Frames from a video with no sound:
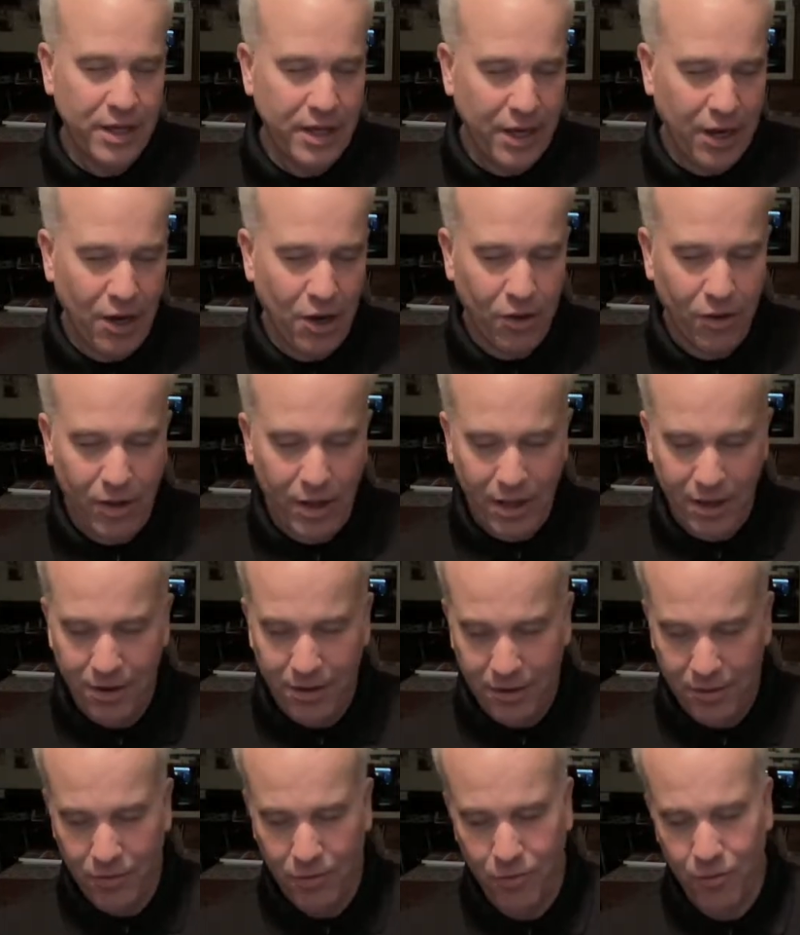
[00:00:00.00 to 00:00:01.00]

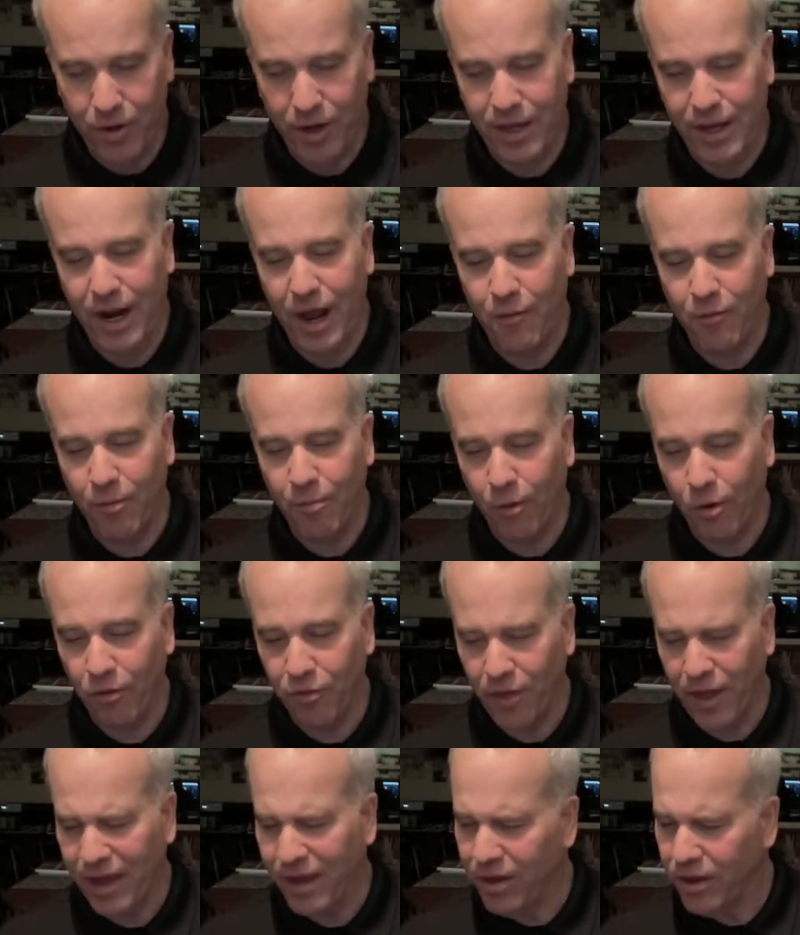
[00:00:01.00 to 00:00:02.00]
Rick and I were
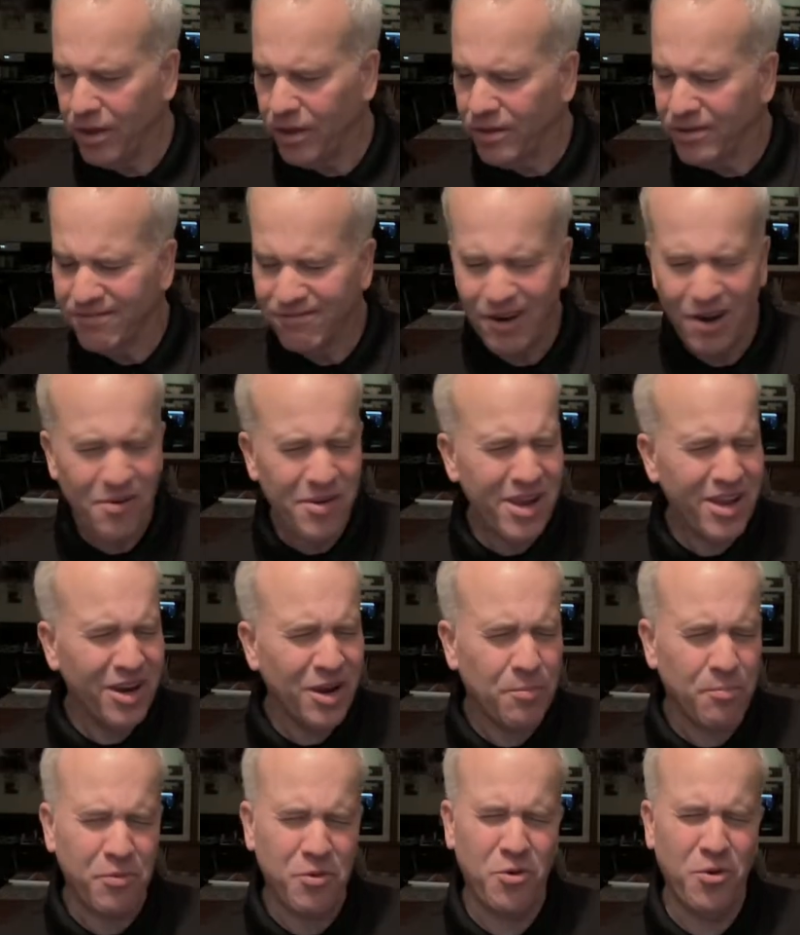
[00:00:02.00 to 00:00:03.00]
both like, where are we going
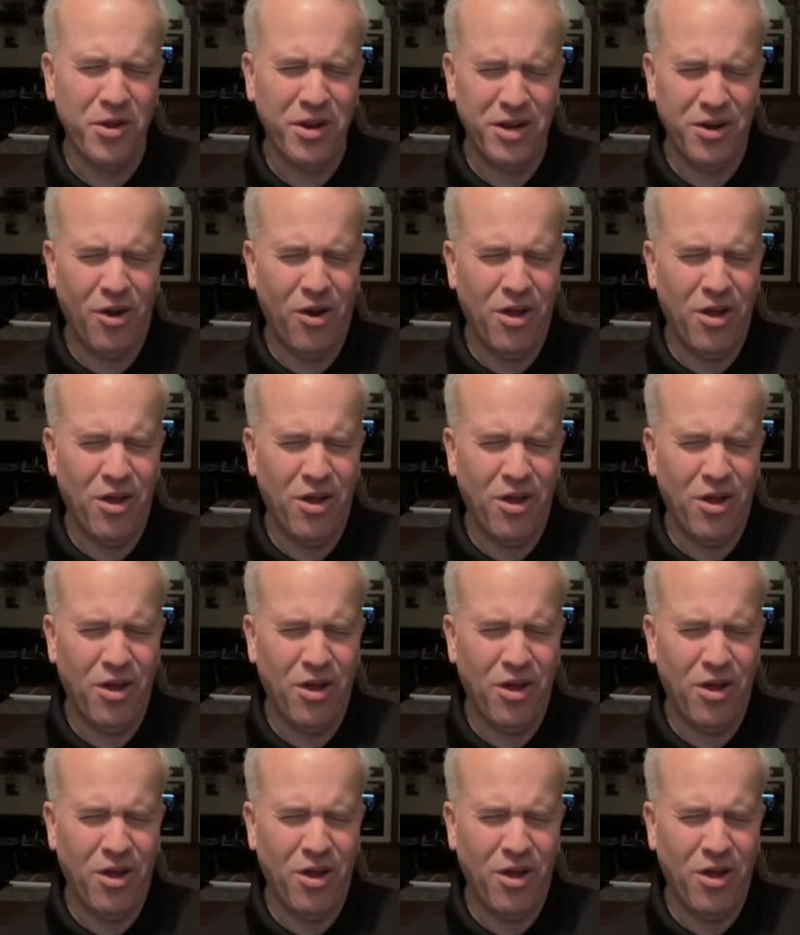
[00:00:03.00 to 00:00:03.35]
to put it